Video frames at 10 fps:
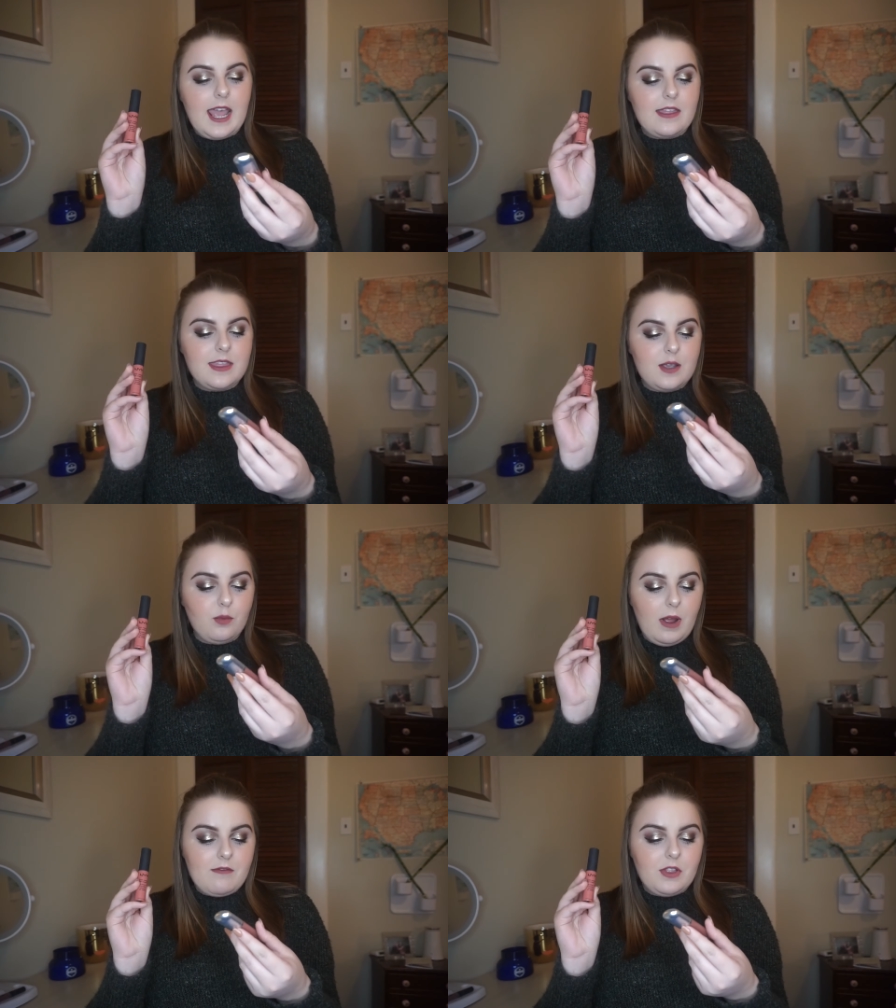and the
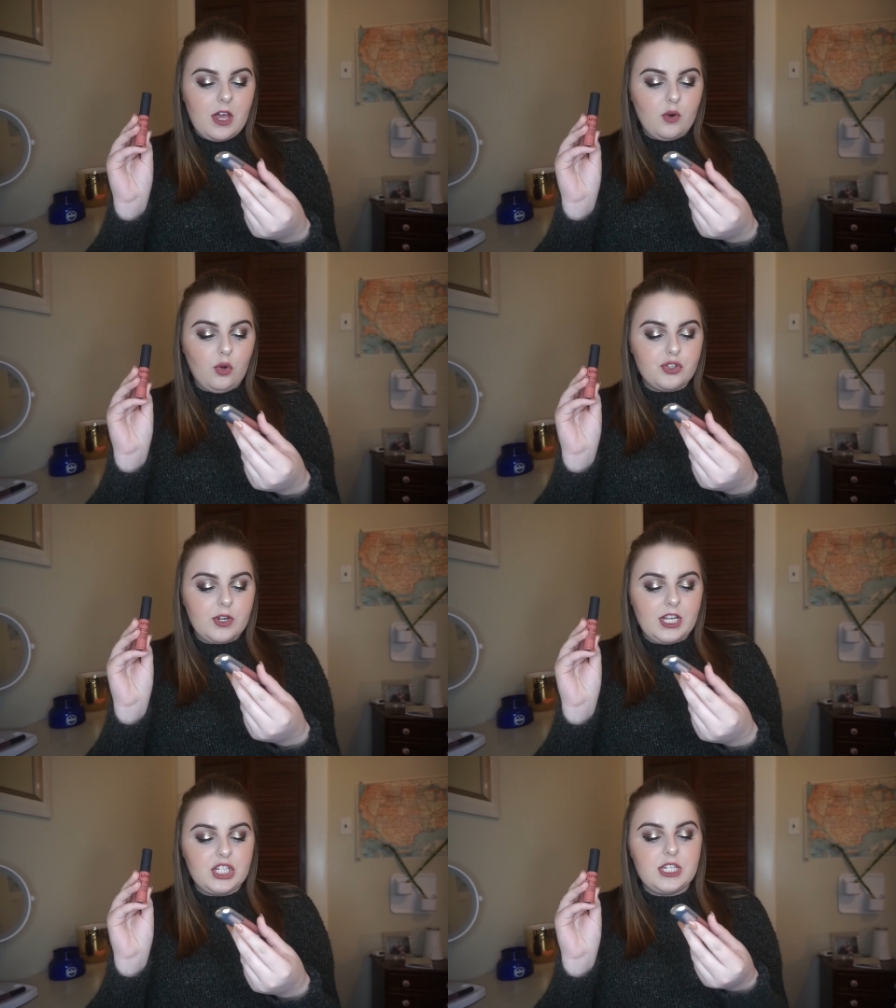Revlon
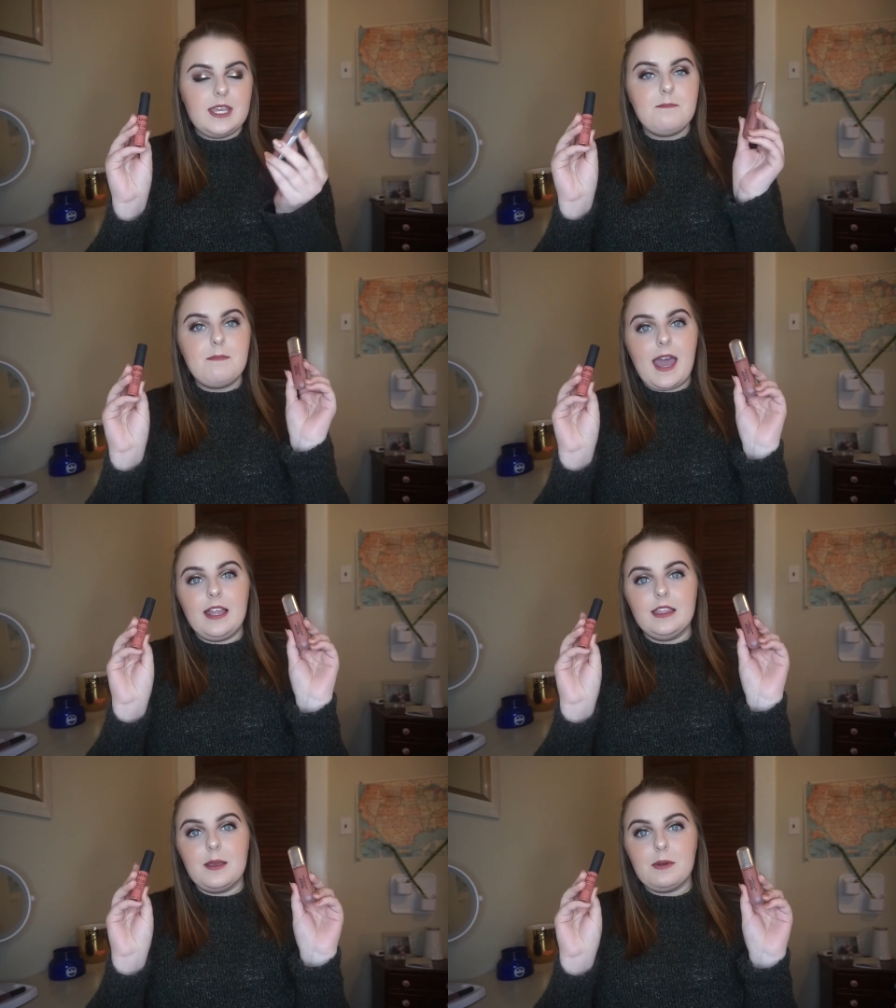Ultra HD
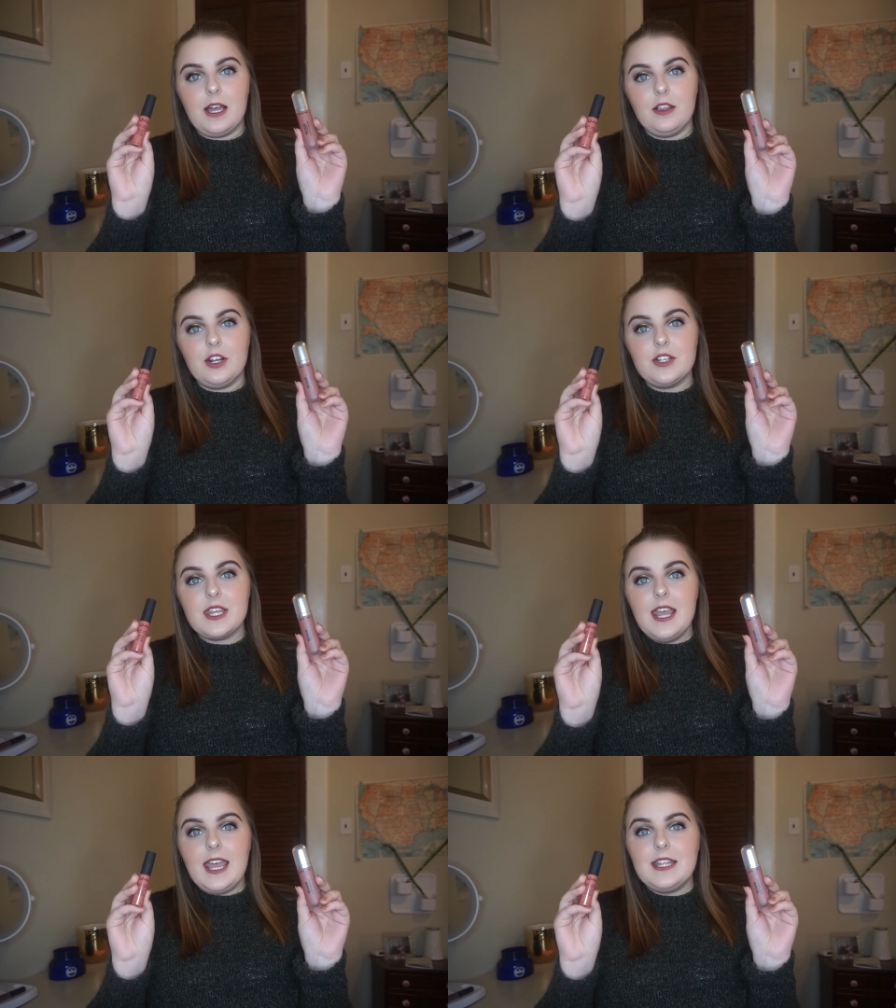Matte Lip Colors.
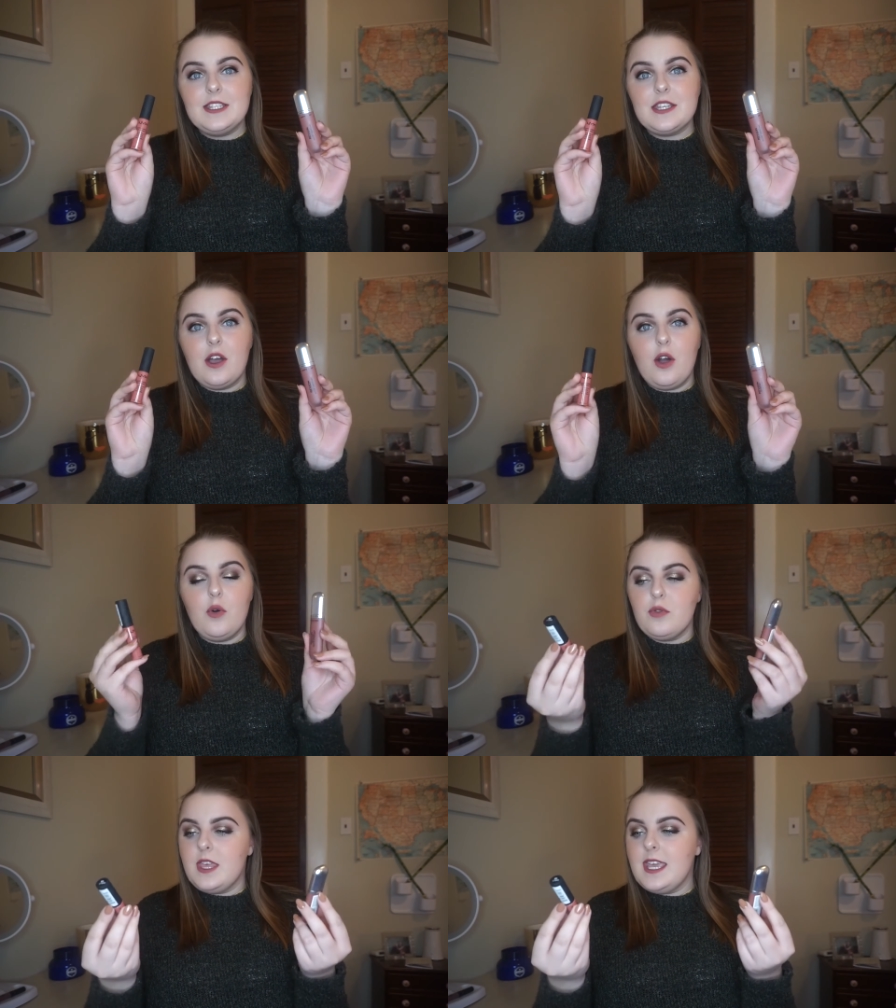And
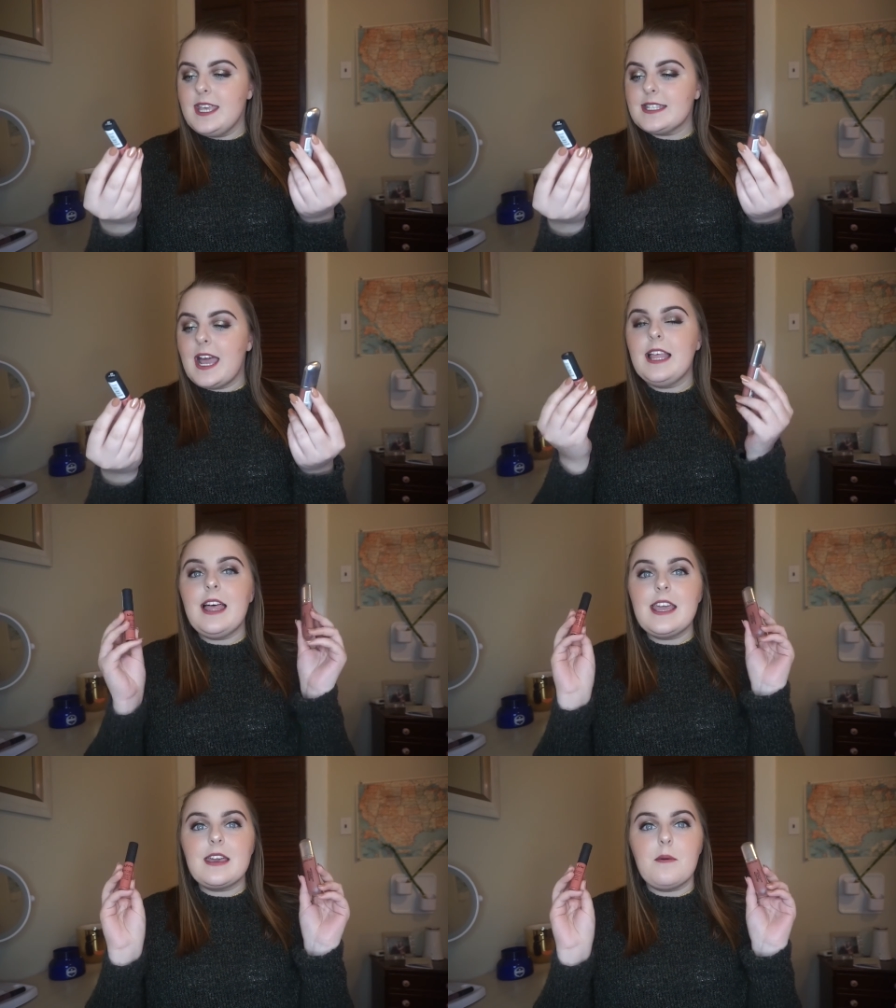so these, I
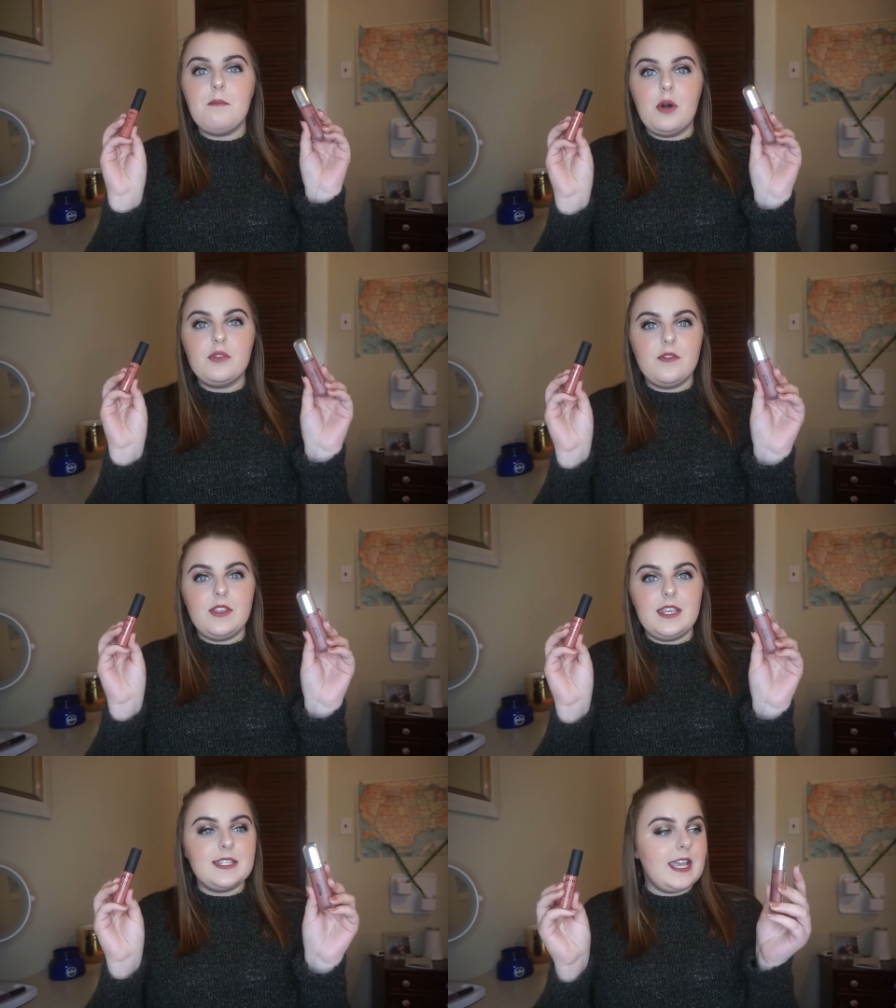like both of
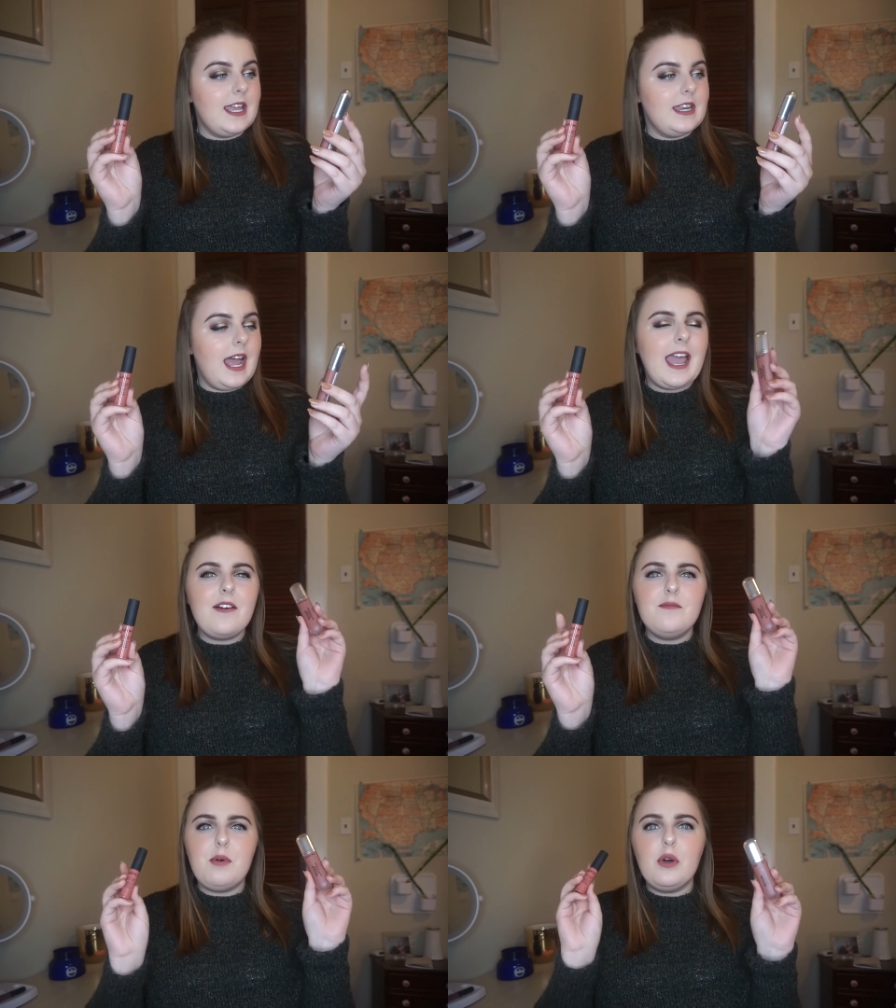these, and I
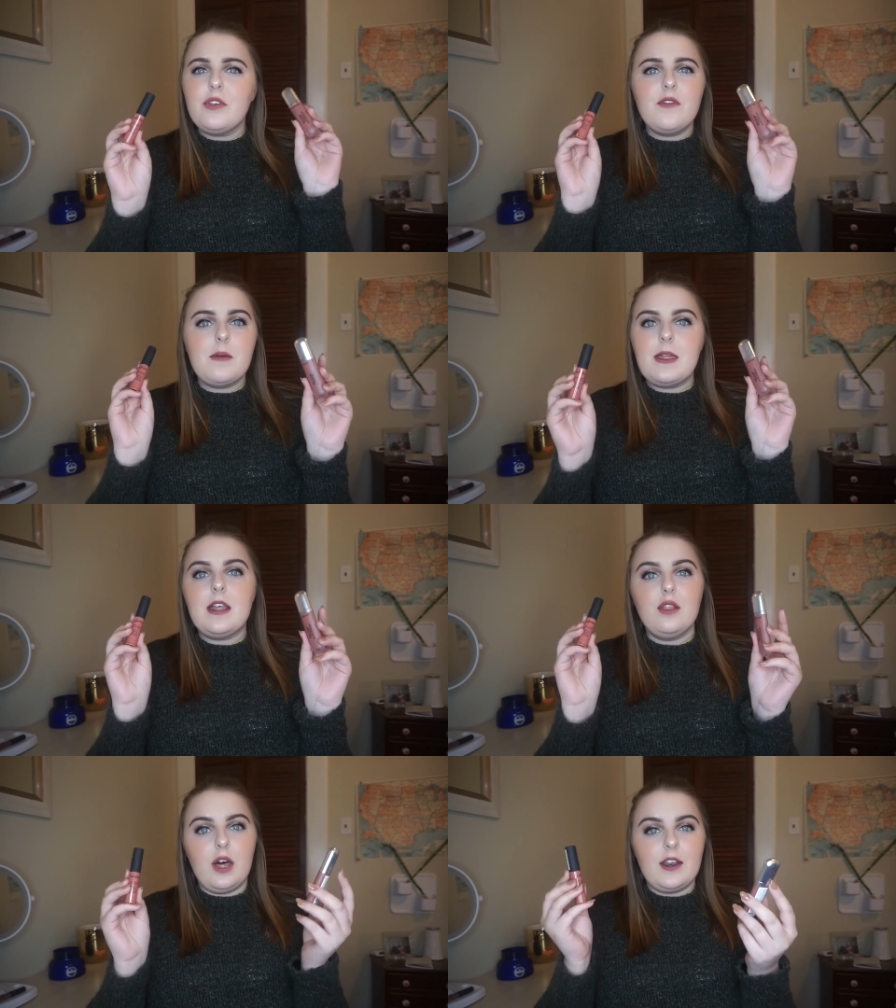have both of them in
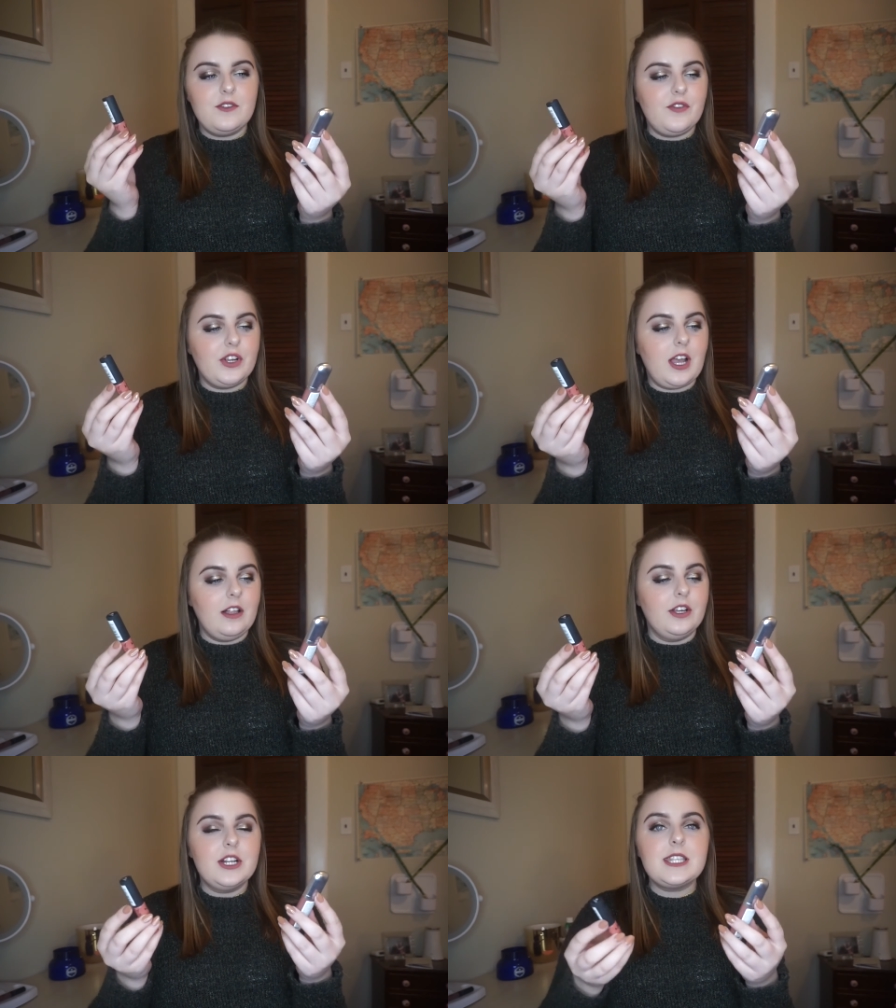a lot of different
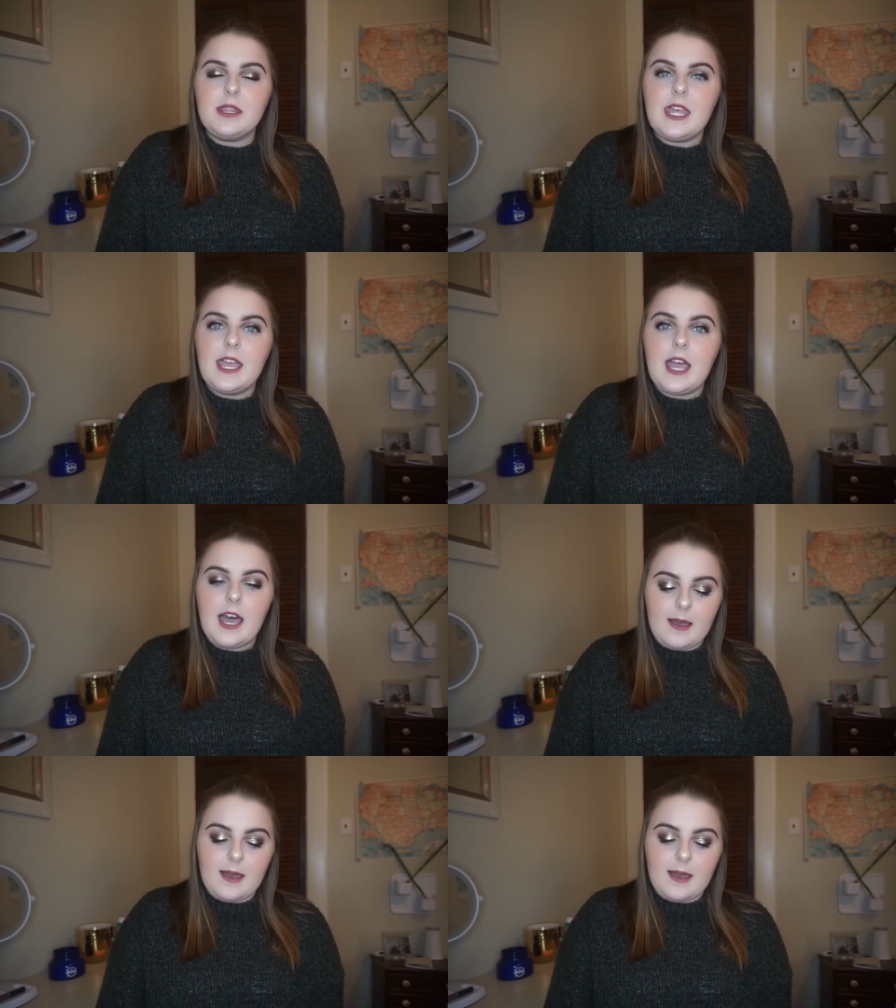colors, but they